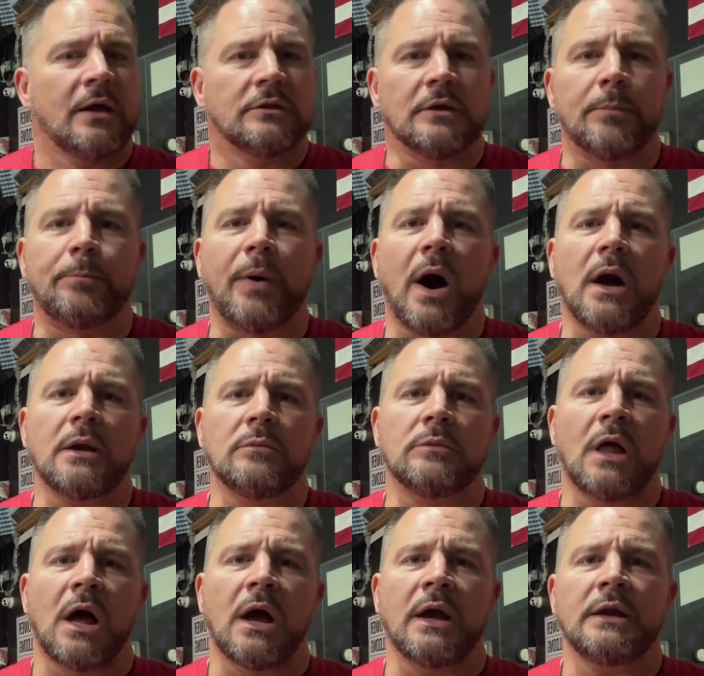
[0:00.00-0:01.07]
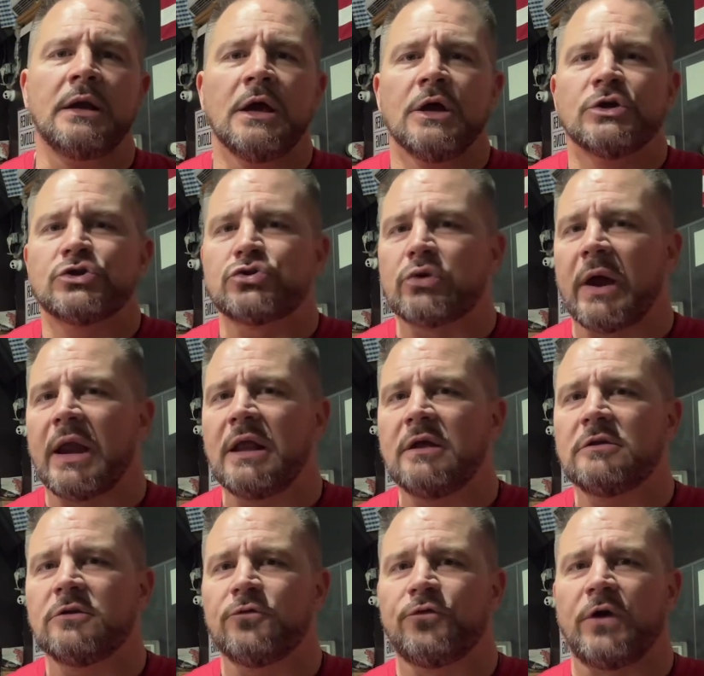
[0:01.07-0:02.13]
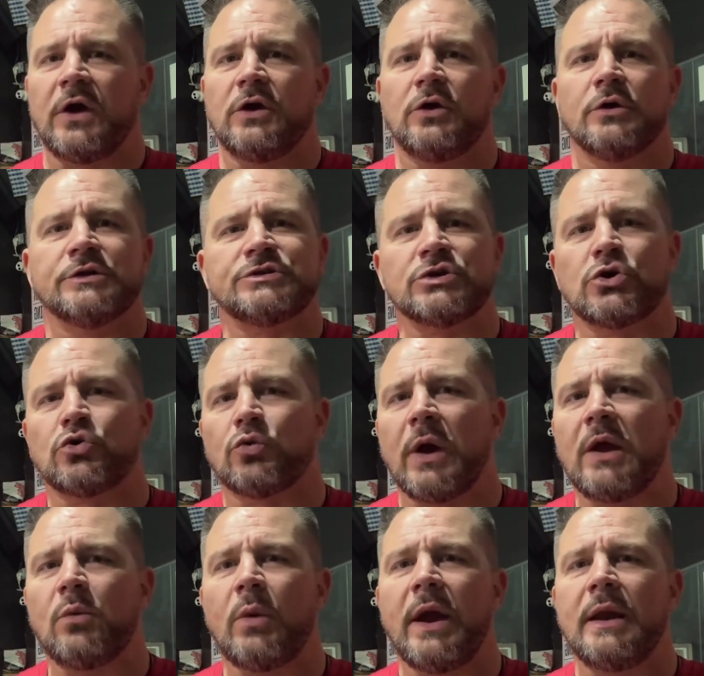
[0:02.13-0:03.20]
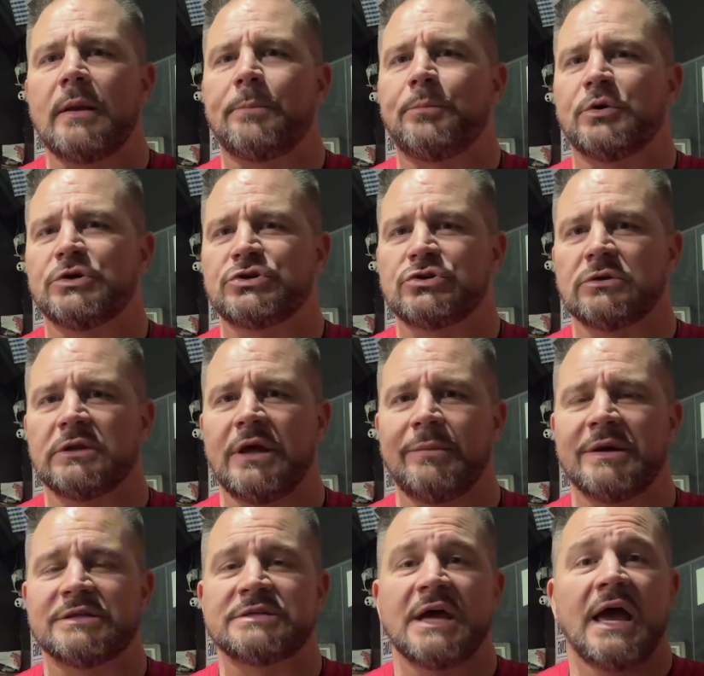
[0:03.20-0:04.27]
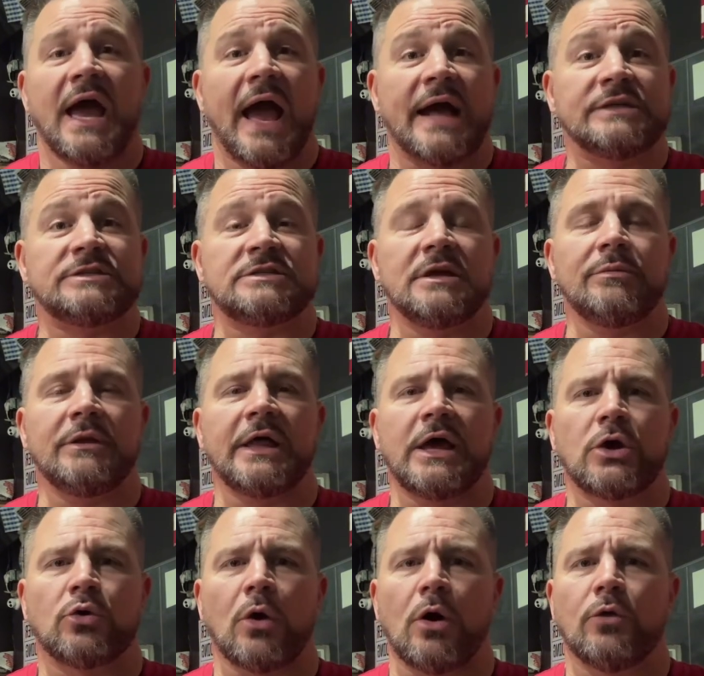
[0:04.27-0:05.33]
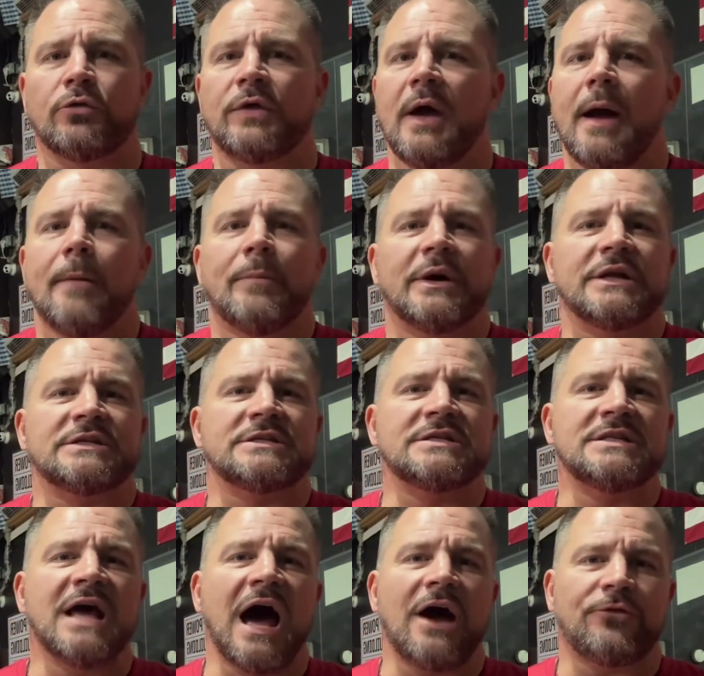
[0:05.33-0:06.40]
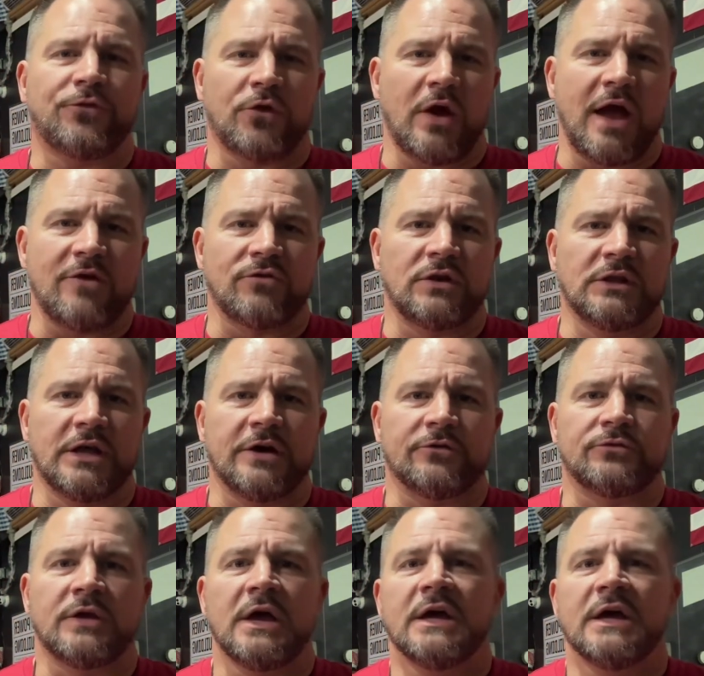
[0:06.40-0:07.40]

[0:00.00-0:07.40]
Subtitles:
The bottom line, training to failure is a great way to push your limits and stimulate growth, but it's not for every lift.